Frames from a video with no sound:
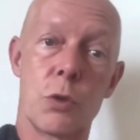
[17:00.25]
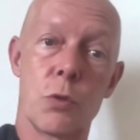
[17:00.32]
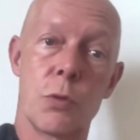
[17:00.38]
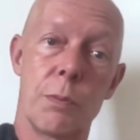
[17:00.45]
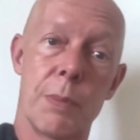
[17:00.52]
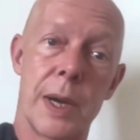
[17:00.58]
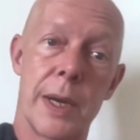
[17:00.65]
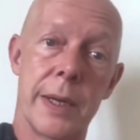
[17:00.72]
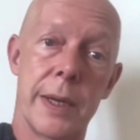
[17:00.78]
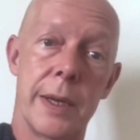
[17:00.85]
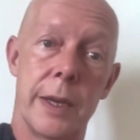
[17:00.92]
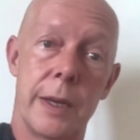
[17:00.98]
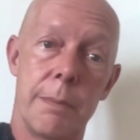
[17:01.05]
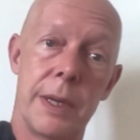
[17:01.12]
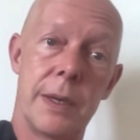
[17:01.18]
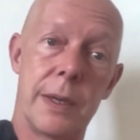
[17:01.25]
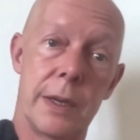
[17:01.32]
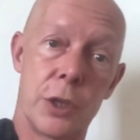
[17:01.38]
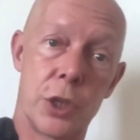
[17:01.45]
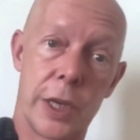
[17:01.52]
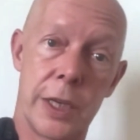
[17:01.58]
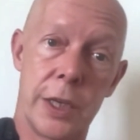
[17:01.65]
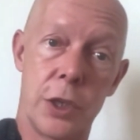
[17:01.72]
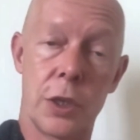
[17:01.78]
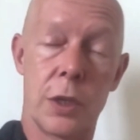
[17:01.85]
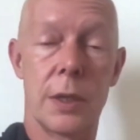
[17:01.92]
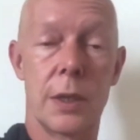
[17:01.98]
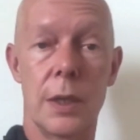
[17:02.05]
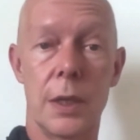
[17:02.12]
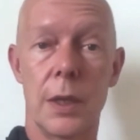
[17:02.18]
which would bind, inhibit, and change
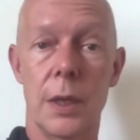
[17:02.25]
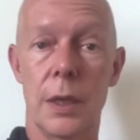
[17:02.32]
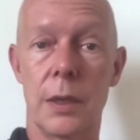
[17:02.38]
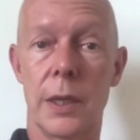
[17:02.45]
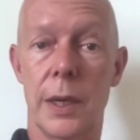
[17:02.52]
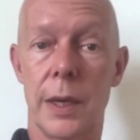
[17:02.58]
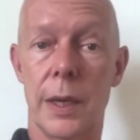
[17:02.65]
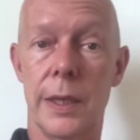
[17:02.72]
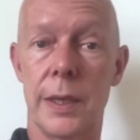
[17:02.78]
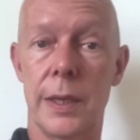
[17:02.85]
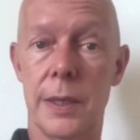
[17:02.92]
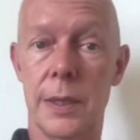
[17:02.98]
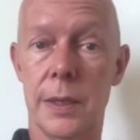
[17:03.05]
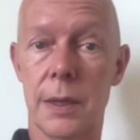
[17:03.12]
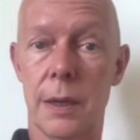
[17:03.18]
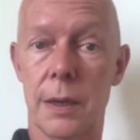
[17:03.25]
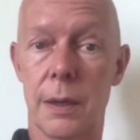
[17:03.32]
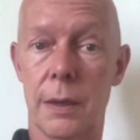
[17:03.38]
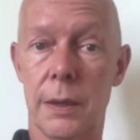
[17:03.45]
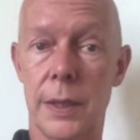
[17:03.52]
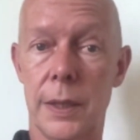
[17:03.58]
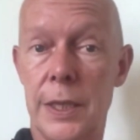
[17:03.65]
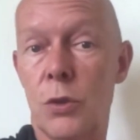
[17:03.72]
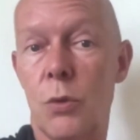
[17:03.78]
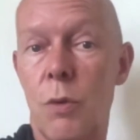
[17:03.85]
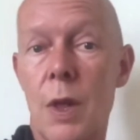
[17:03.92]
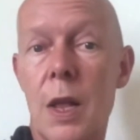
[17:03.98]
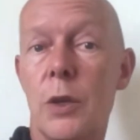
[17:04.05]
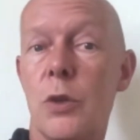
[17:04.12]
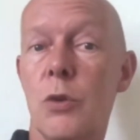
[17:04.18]
these things.
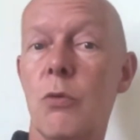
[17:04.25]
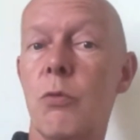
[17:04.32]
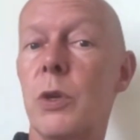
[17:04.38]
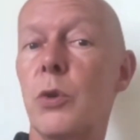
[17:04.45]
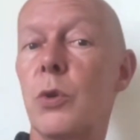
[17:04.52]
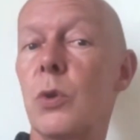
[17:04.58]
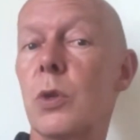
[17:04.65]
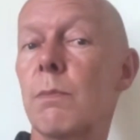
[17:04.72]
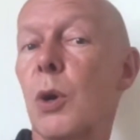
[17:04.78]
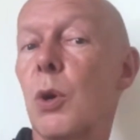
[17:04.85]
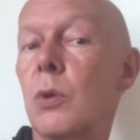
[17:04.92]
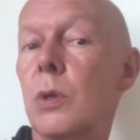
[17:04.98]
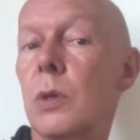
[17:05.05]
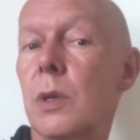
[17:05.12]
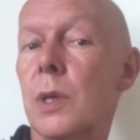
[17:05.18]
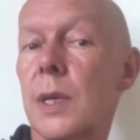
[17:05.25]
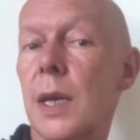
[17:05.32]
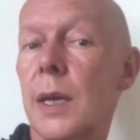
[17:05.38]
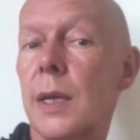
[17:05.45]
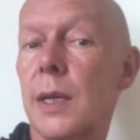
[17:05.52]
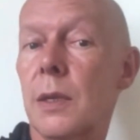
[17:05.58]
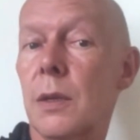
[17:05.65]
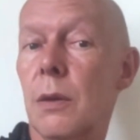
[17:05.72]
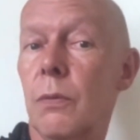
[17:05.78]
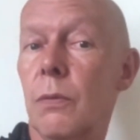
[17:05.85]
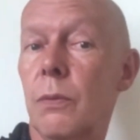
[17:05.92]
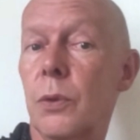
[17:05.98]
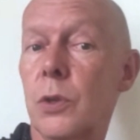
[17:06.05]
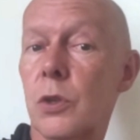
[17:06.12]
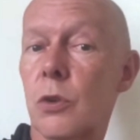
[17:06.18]
So you reduce both the size
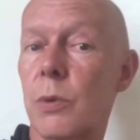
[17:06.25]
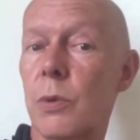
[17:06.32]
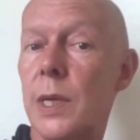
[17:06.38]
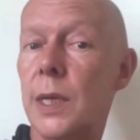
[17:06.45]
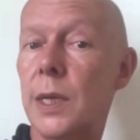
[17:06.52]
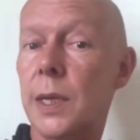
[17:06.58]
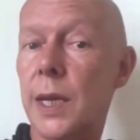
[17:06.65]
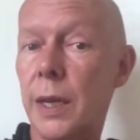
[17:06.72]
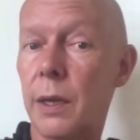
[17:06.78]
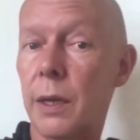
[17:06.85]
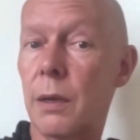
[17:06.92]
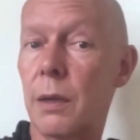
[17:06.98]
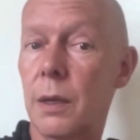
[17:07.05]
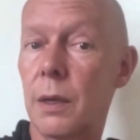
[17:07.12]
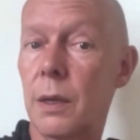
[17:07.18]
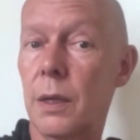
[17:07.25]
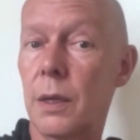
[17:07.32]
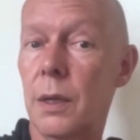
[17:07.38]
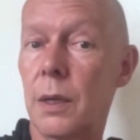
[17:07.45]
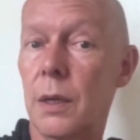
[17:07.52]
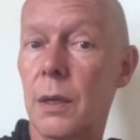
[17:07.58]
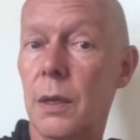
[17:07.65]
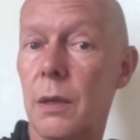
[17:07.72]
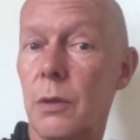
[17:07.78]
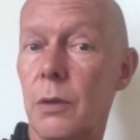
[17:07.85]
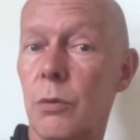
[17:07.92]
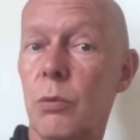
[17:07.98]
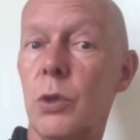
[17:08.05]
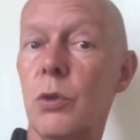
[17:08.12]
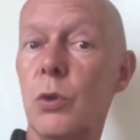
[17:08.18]
of your screening deck,
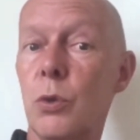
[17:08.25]
you